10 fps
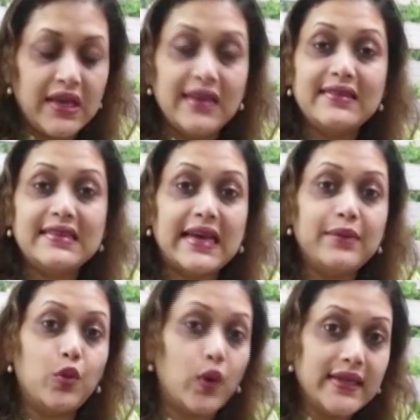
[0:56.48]
Is
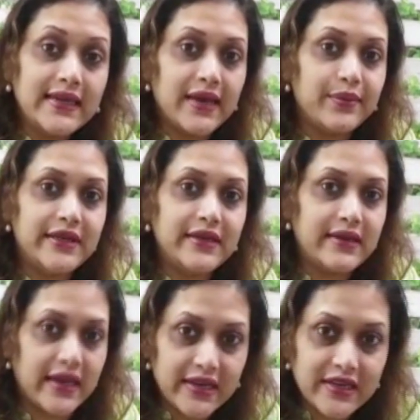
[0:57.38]
type 1 diabetes
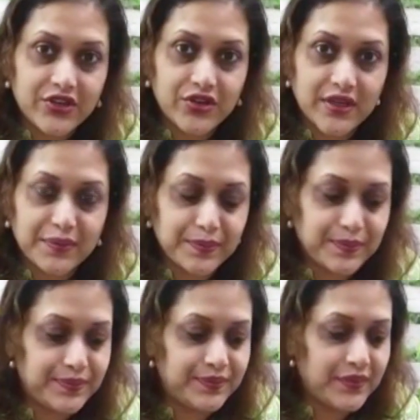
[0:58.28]
hereditary?
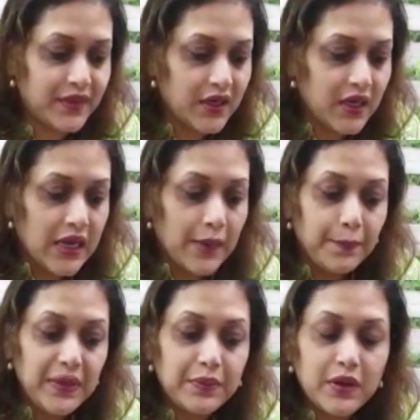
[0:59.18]

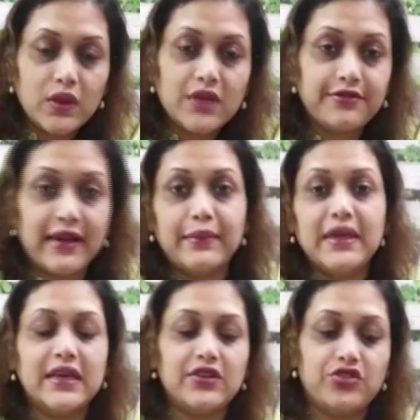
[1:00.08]
People with a
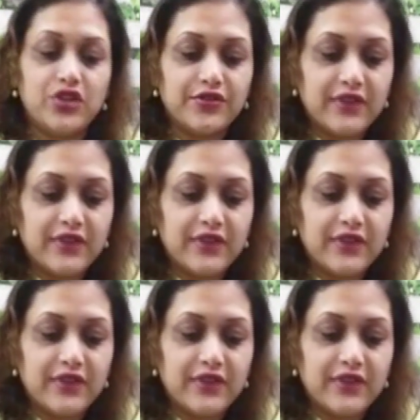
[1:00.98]
family history of